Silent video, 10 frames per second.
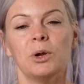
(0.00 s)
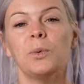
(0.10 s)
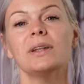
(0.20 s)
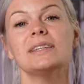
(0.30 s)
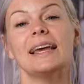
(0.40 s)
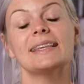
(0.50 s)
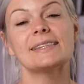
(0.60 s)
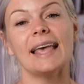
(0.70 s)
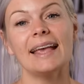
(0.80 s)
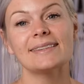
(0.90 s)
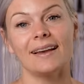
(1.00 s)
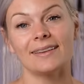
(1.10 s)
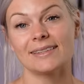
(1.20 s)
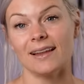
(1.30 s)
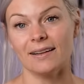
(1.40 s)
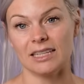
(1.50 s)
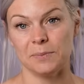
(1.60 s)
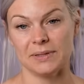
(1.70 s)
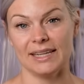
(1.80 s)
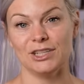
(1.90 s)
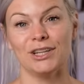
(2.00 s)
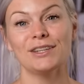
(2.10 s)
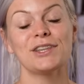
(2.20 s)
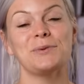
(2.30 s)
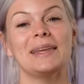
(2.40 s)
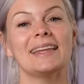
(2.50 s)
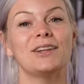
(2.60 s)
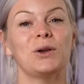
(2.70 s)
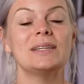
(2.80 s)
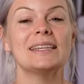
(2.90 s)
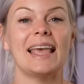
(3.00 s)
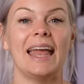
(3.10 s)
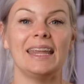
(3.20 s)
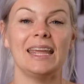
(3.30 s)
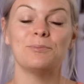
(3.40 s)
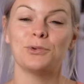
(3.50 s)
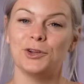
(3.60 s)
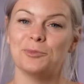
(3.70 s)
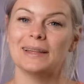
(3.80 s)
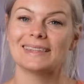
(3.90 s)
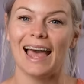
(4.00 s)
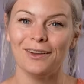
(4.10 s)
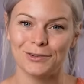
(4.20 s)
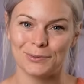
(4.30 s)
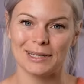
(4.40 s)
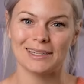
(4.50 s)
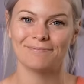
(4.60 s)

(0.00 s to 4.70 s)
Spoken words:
We want to assess our starting position so that we can notice any improvements afterward.